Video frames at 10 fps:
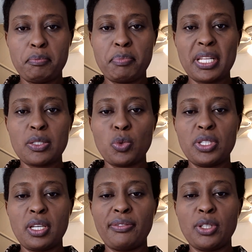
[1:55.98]
But as we
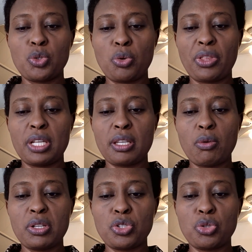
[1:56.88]
dive into that, I
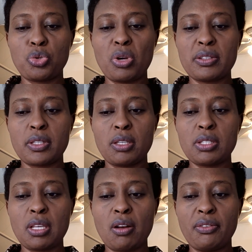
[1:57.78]
want you to ask
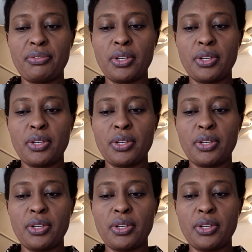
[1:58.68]
yourself,